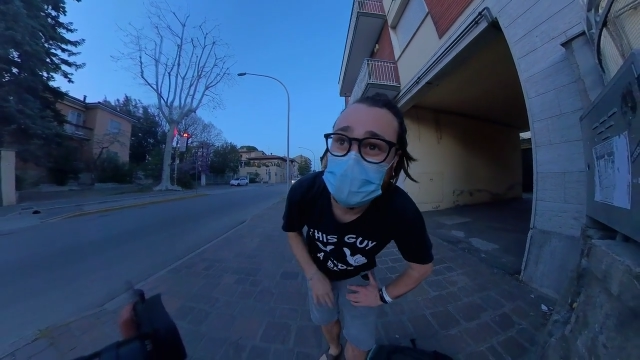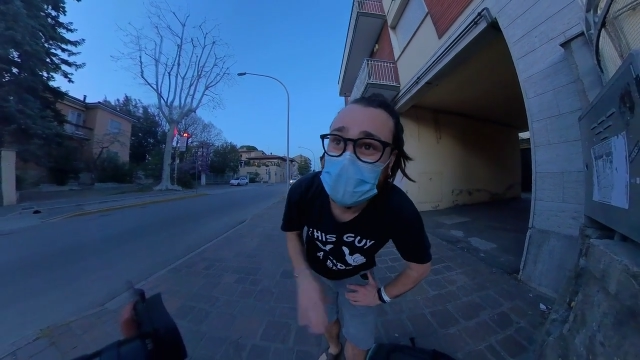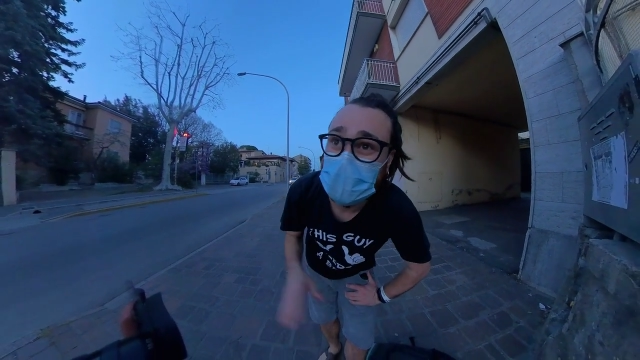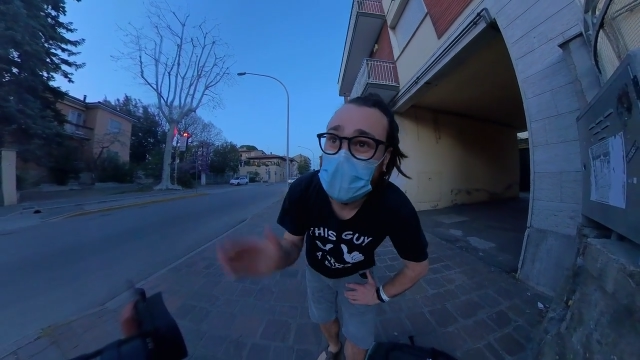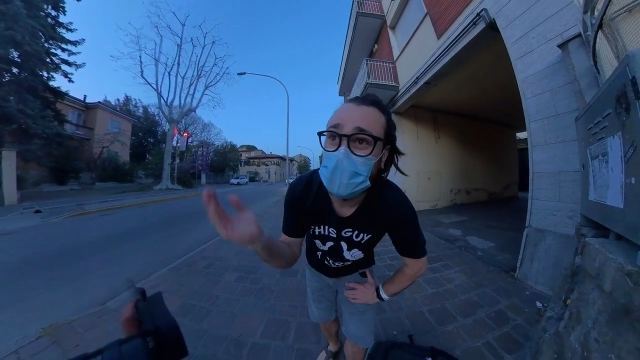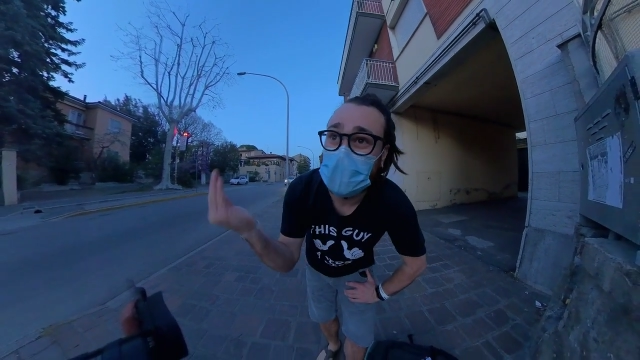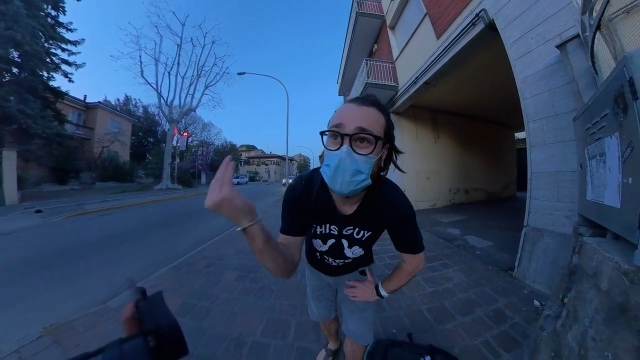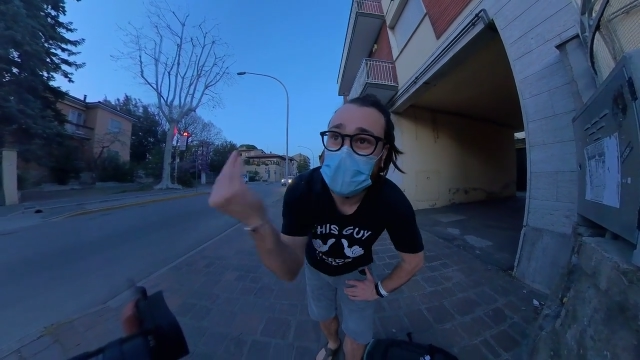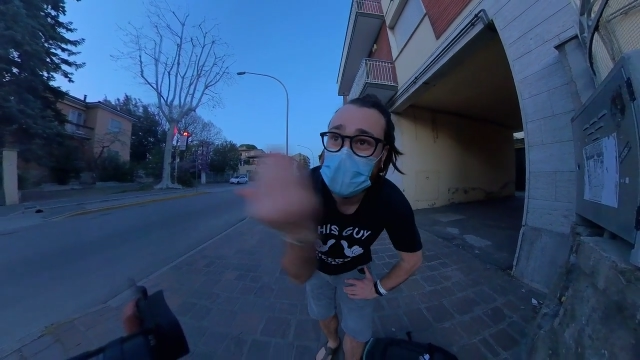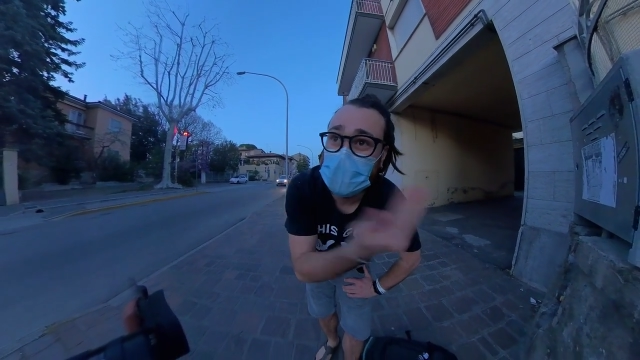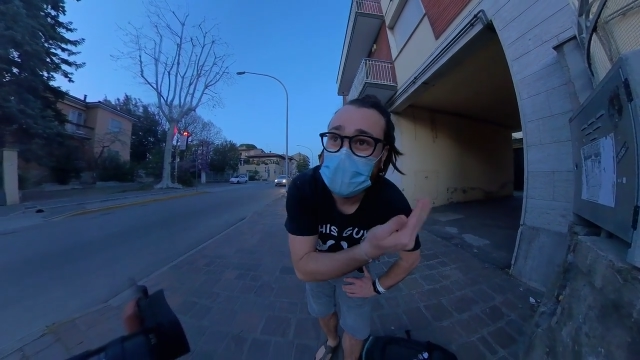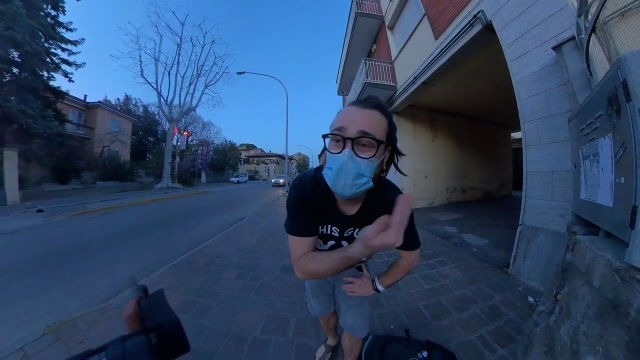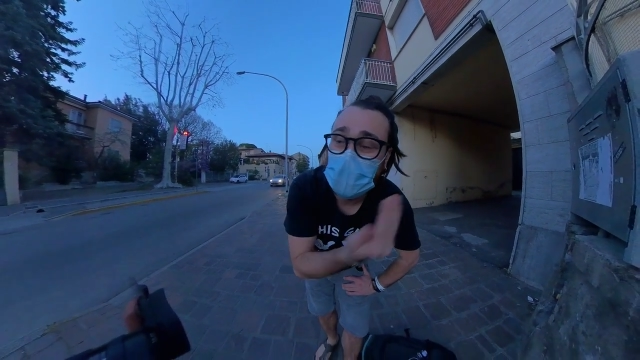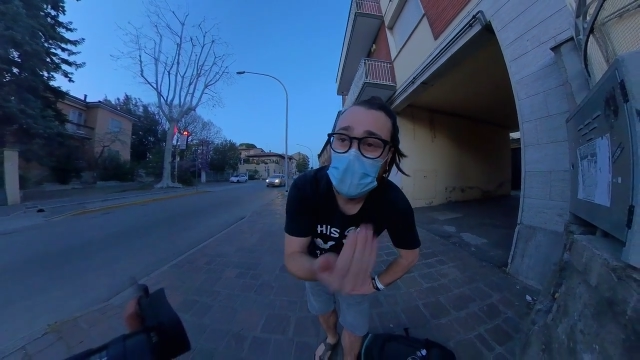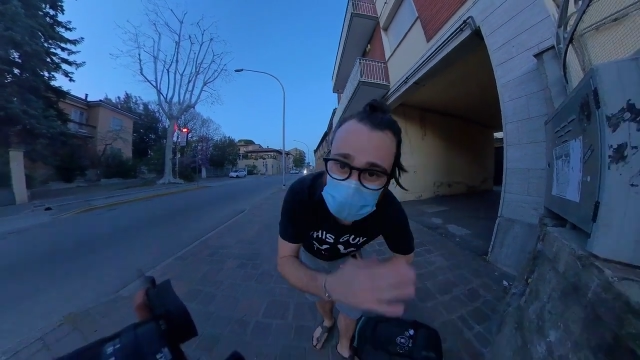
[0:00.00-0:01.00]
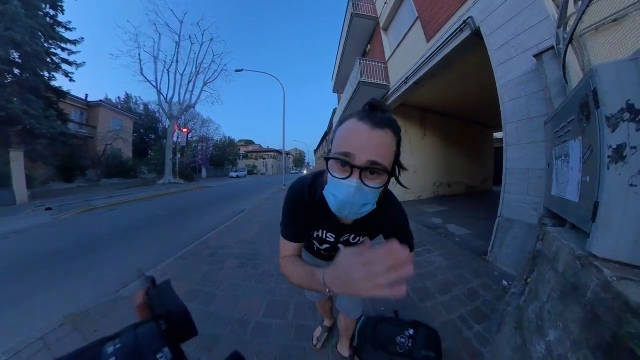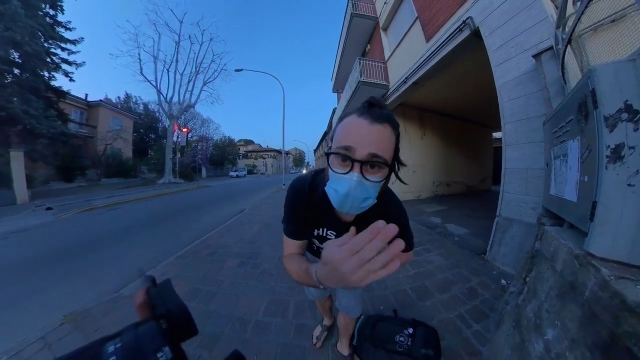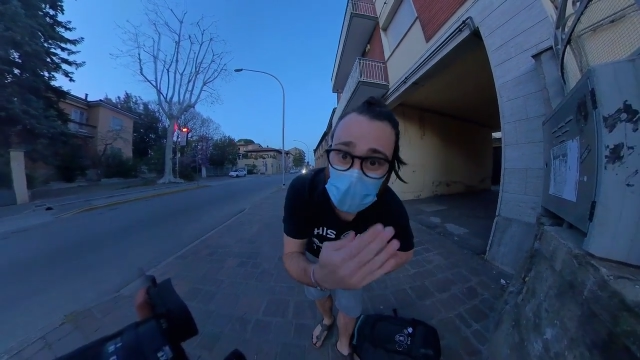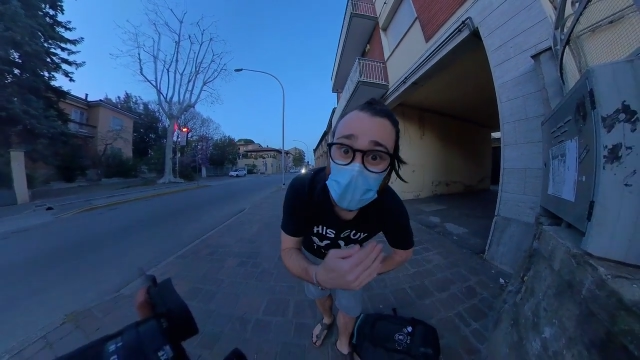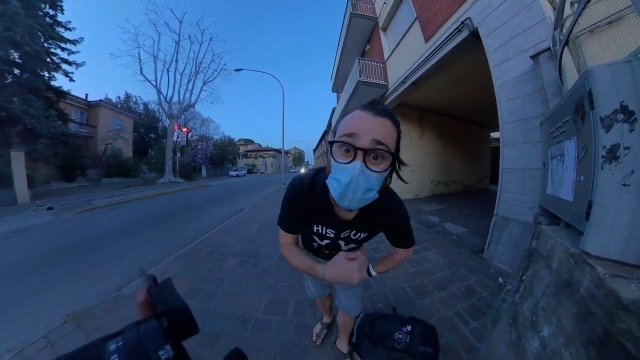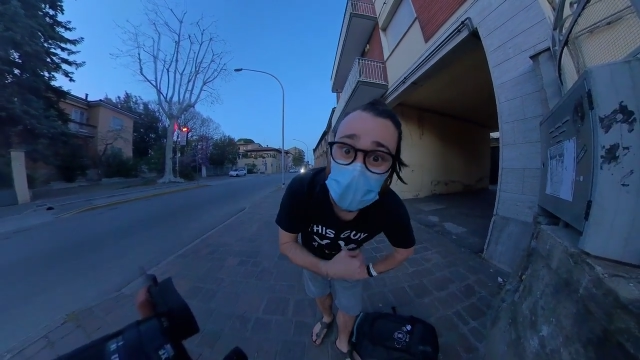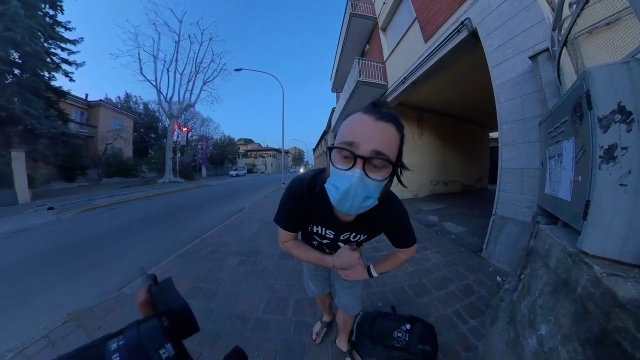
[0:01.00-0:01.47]
be like
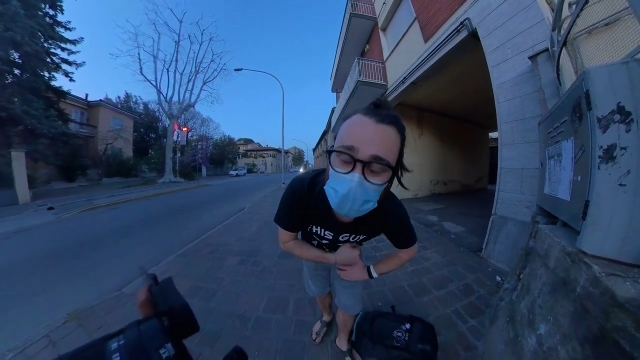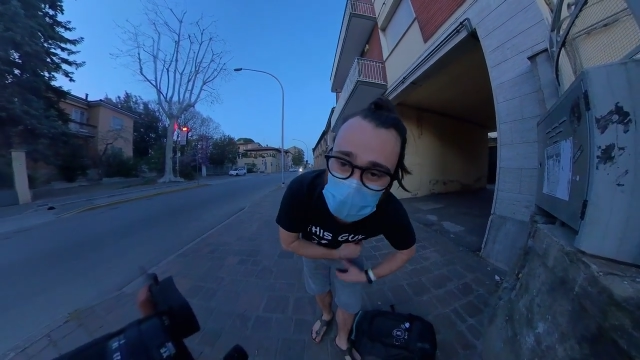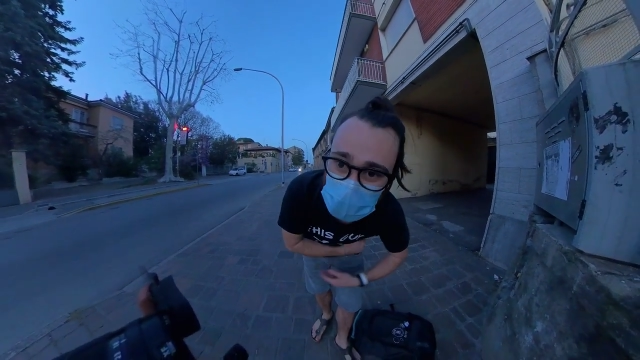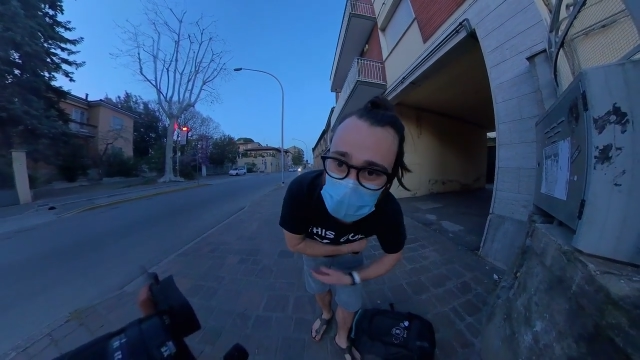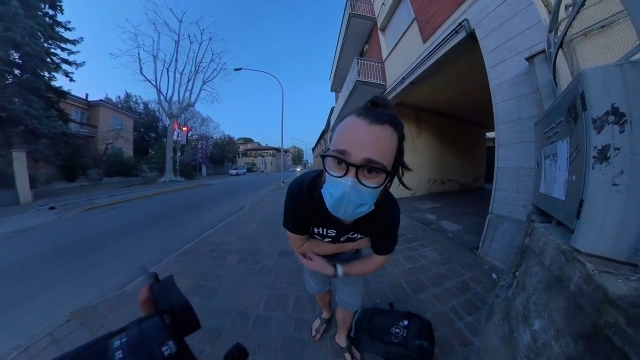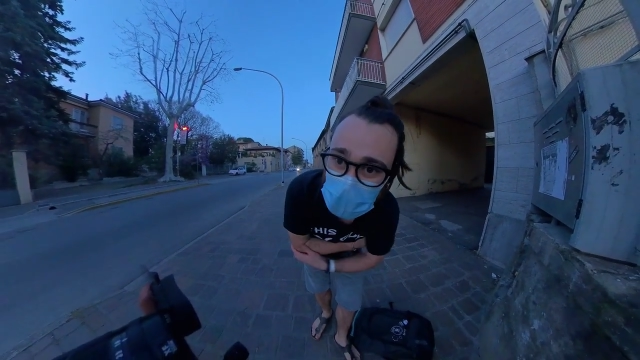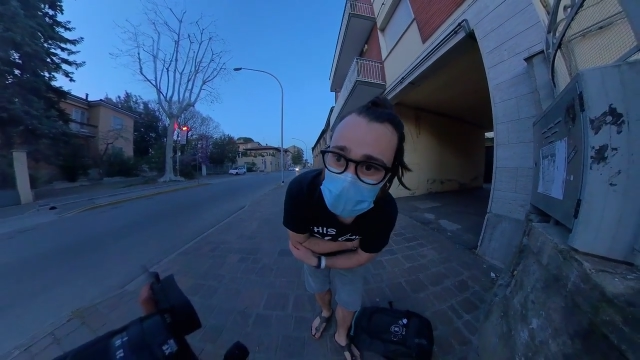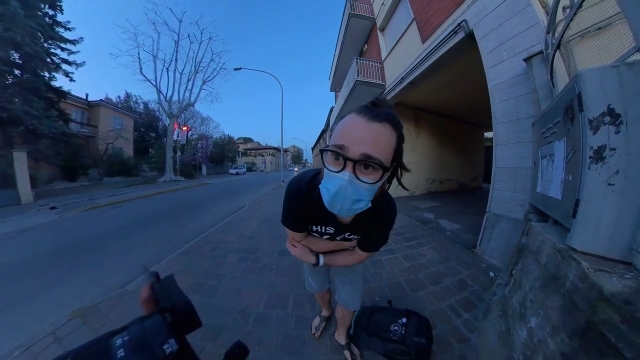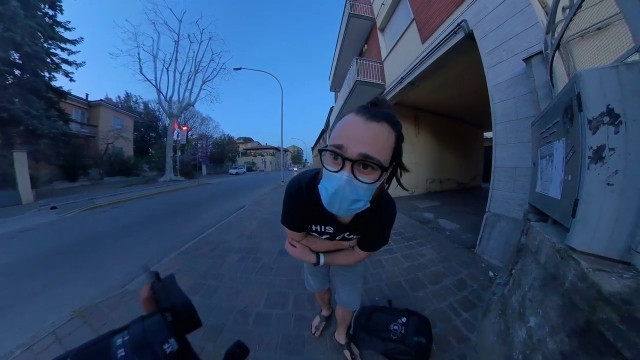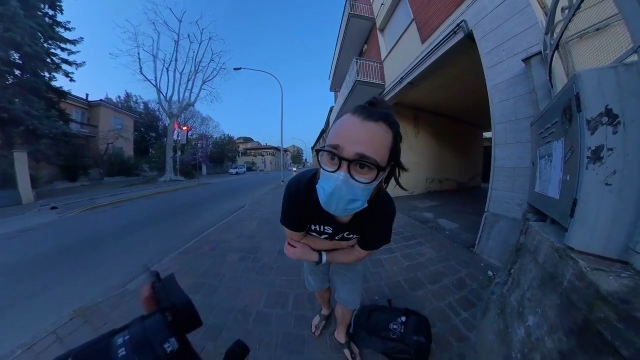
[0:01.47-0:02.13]
trail or whatever.